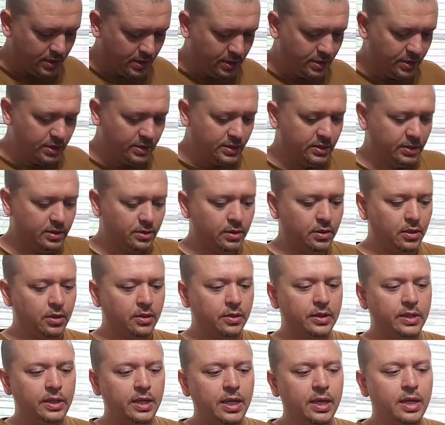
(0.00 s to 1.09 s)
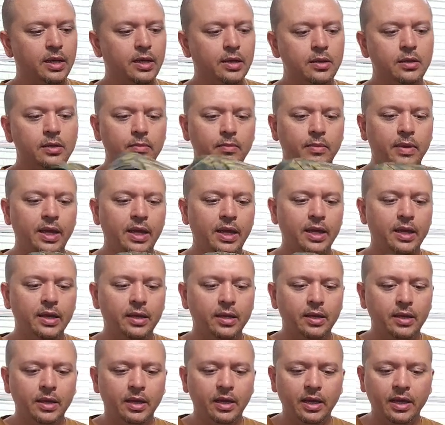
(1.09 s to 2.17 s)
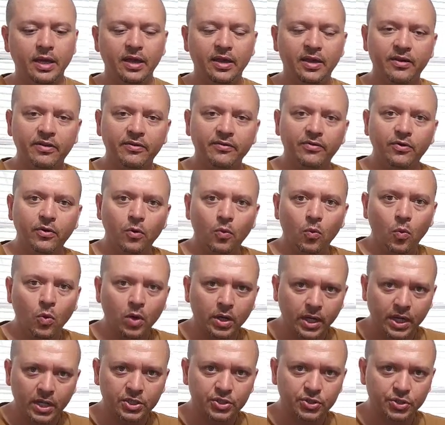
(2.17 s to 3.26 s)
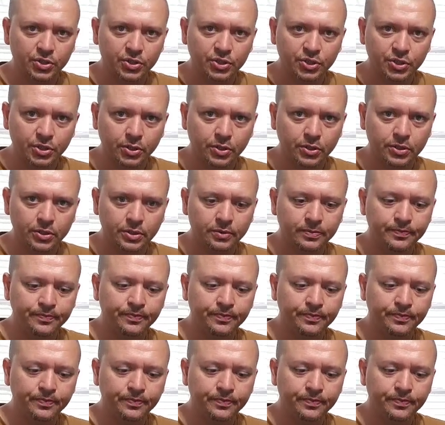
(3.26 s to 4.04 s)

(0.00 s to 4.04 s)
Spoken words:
in this little REI bag, I have one extra shirt,